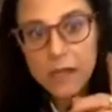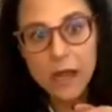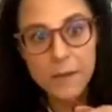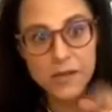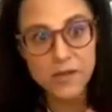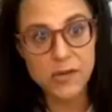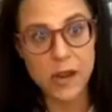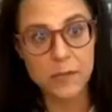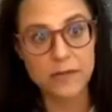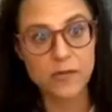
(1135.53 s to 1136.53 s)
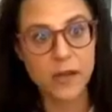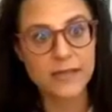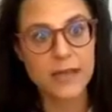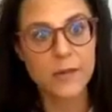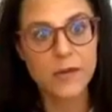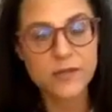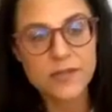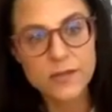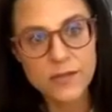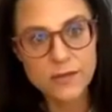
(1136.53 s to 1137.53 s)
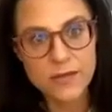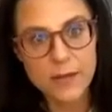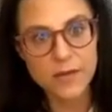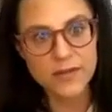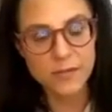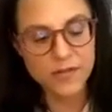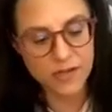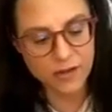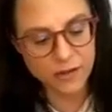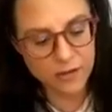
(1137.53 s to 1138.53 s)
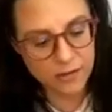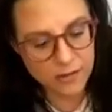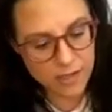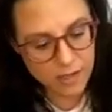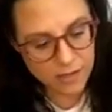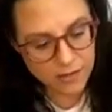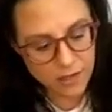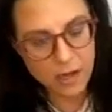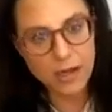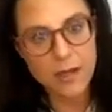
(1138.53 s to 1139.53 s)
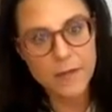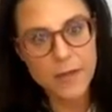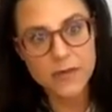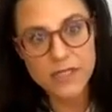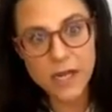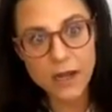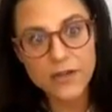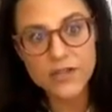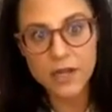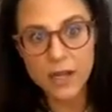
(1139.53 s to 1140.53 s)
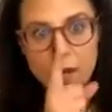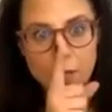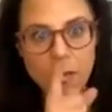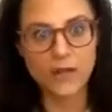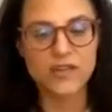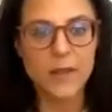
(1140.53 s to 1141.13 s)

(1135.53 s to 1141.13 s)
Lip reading: going to do a couple of quick demos, 2 demos in particular, talking about touch and watch